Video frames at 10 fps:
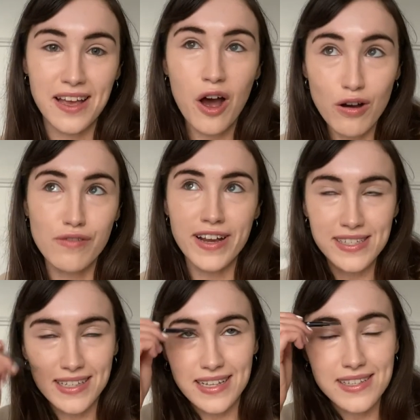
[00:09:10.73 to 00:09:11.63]
are a
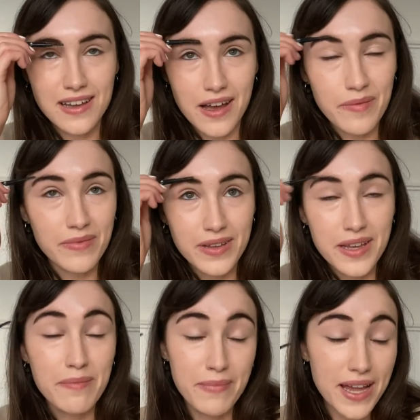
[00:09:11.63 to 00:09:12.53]
race against time?
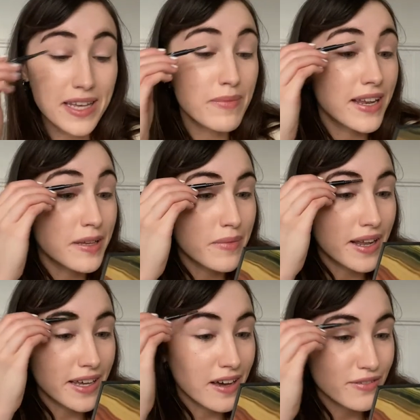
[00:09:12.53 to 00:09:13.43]
Many, many,
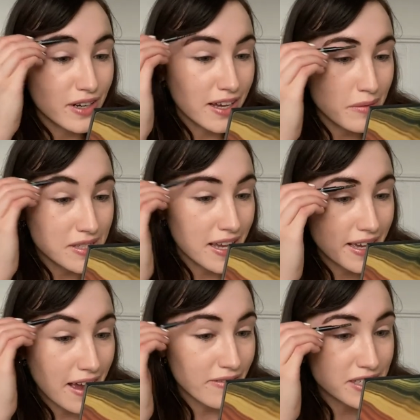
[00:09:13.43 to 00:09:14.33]
many. I feel like I'm
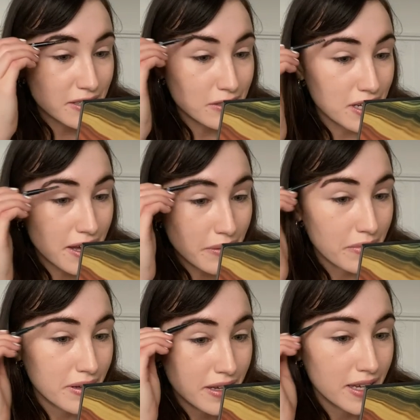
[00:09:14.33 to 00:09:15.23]
saying it every single time.